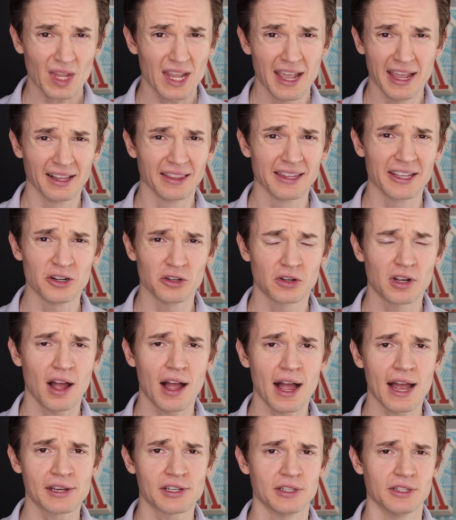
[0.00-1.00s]
and a little
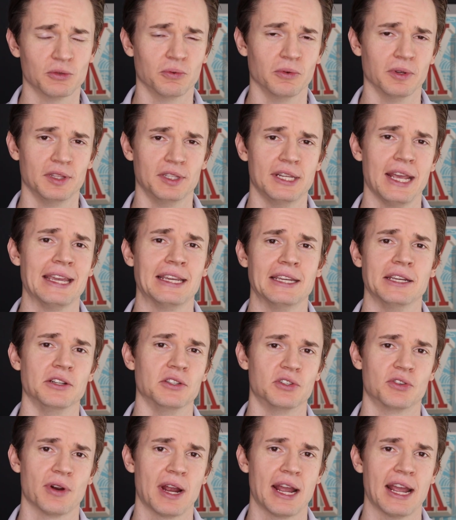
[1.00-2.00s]
cautious with taking
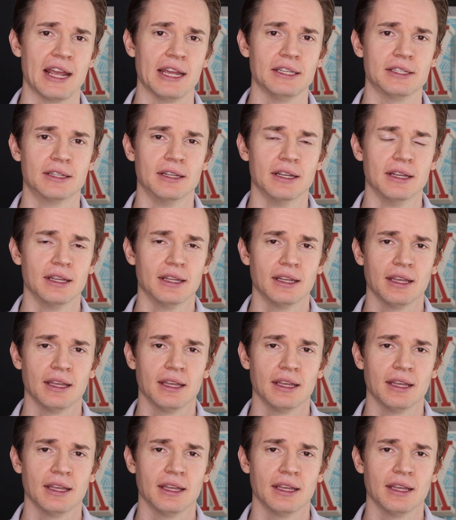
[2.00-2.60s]
trades.